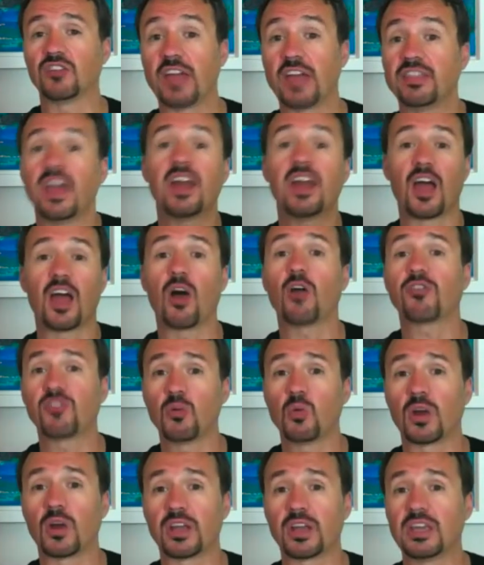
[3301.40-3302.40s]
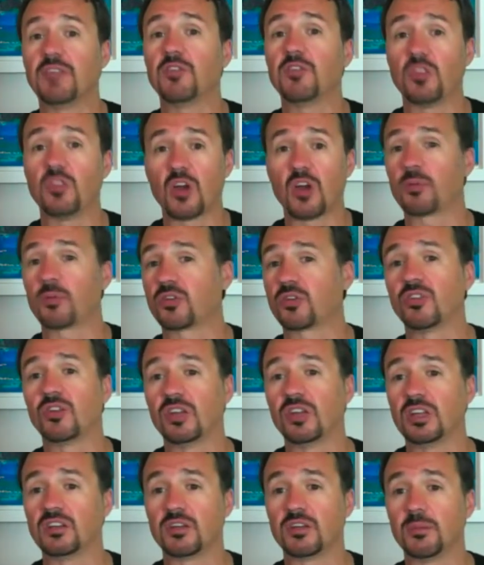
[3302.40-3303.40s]
And then I also want to give you the
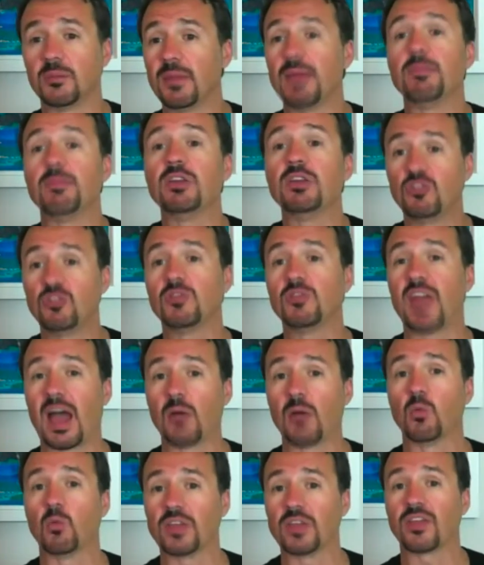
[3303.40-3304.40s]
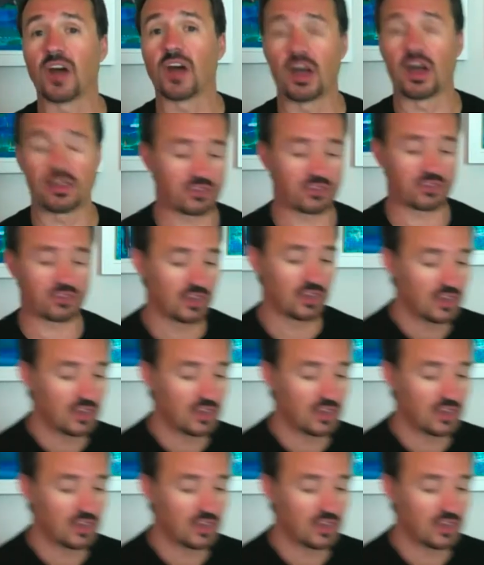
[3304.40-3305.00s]
opportunity to maybe do that with us.